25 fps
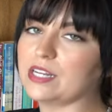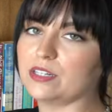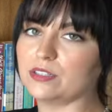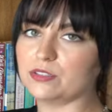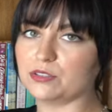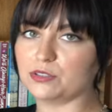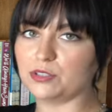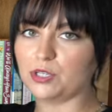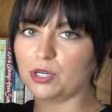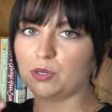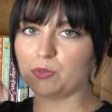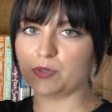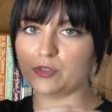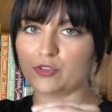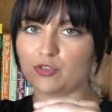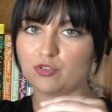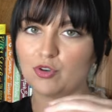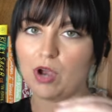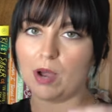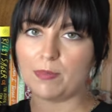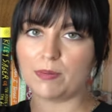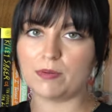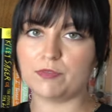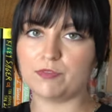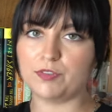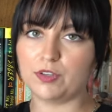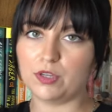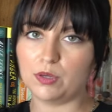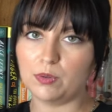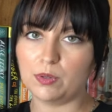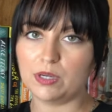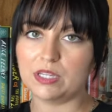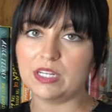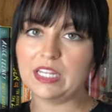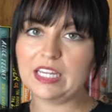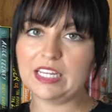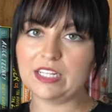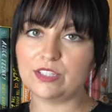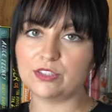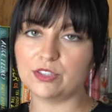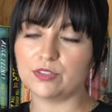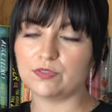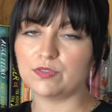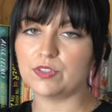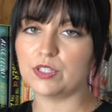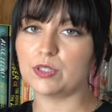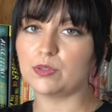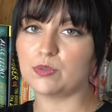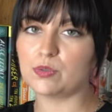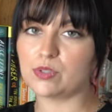I just go and drop a few in each
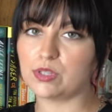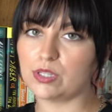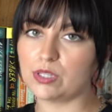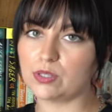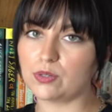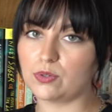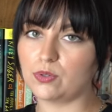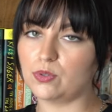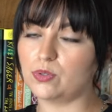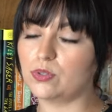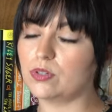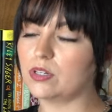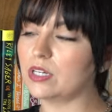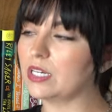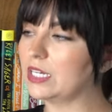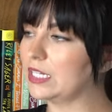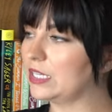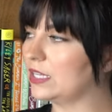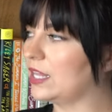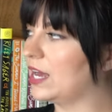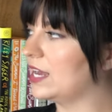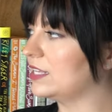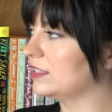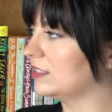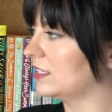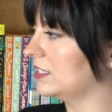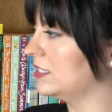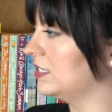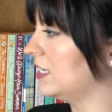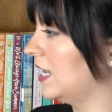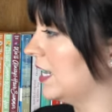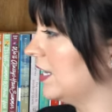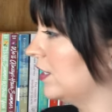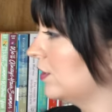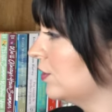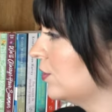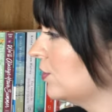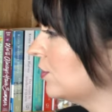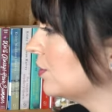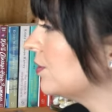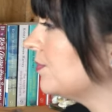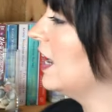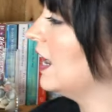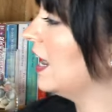of those little glass containers.